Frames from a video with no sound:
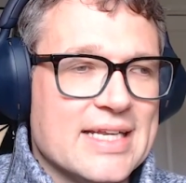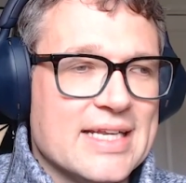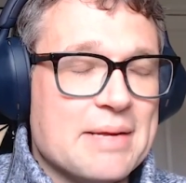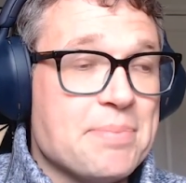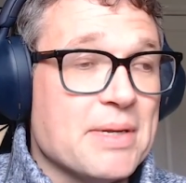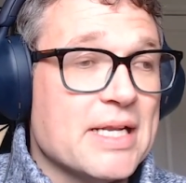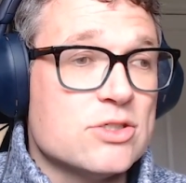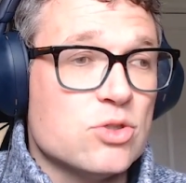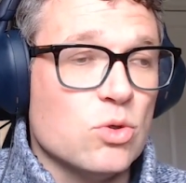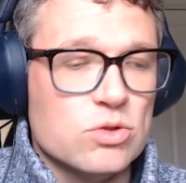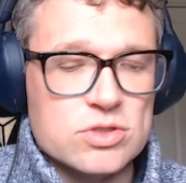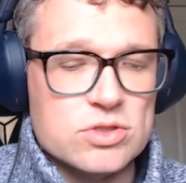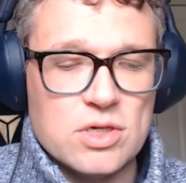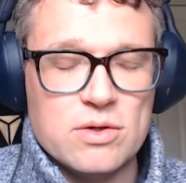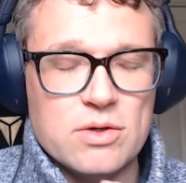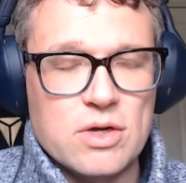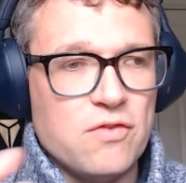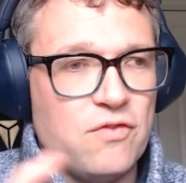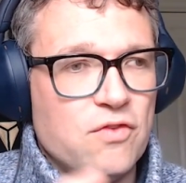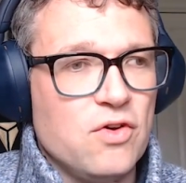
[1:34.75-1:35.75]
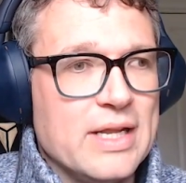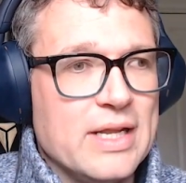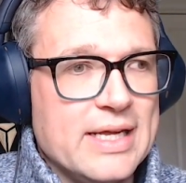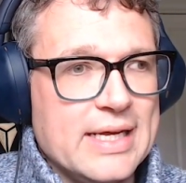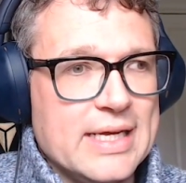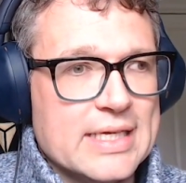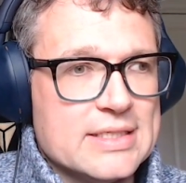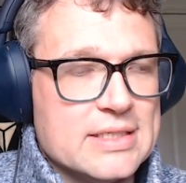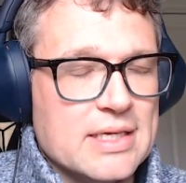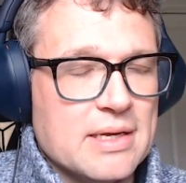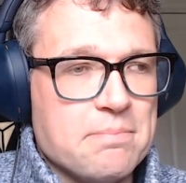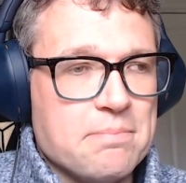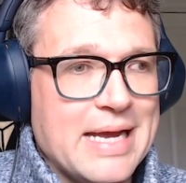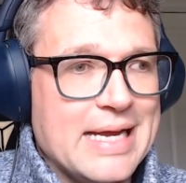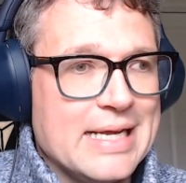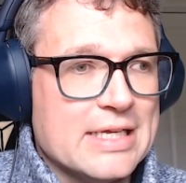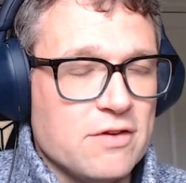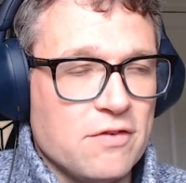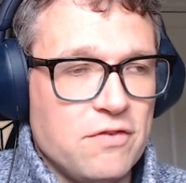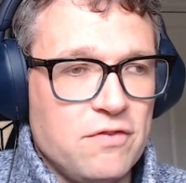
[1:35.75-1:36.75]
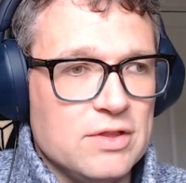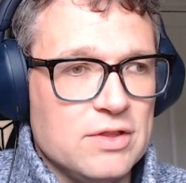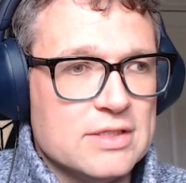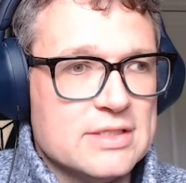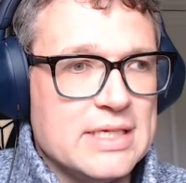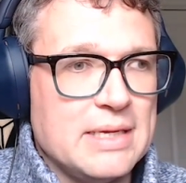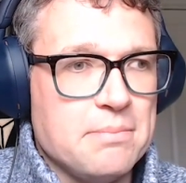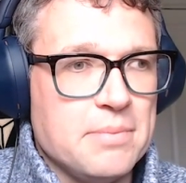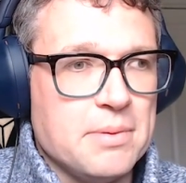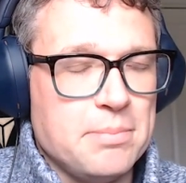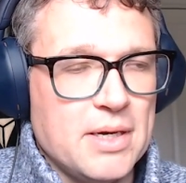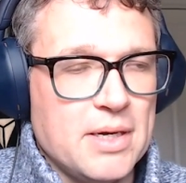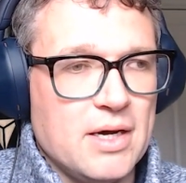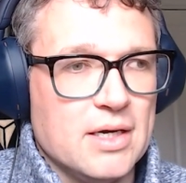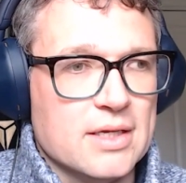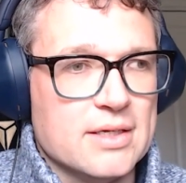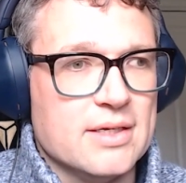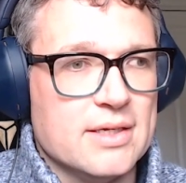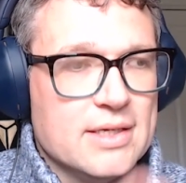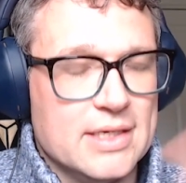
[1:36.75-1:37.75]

but it's also fully it's a full timber barn.